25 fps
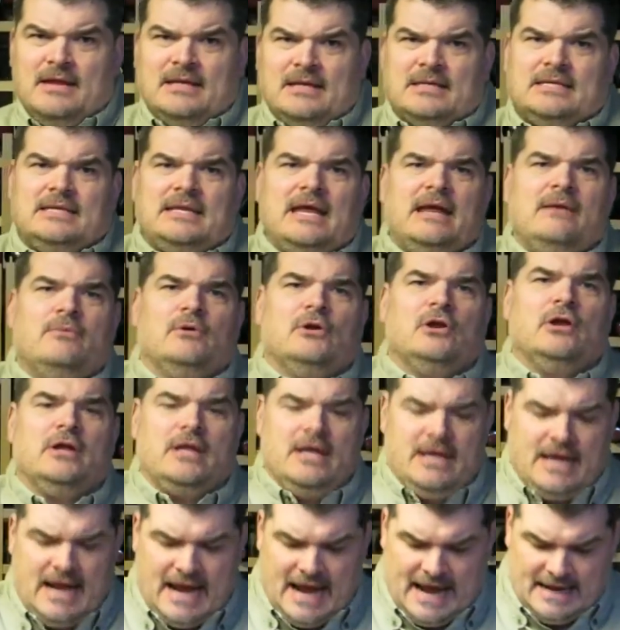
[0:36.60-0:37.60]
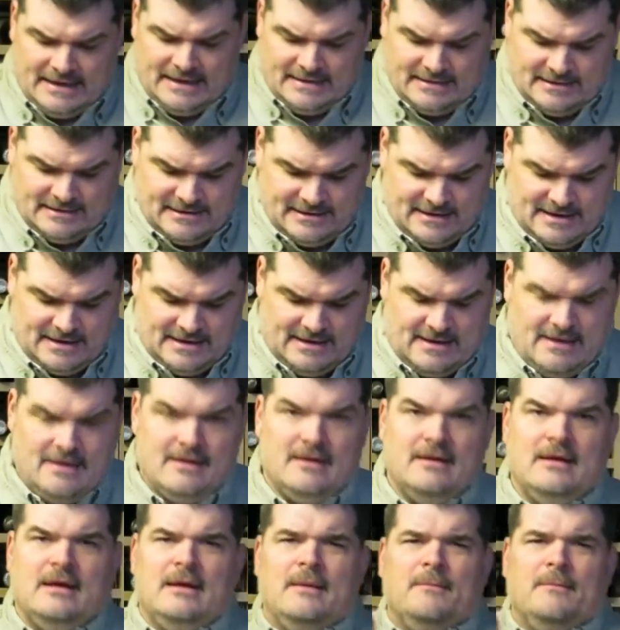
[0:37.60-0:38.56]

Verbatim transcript: Today we're looking at the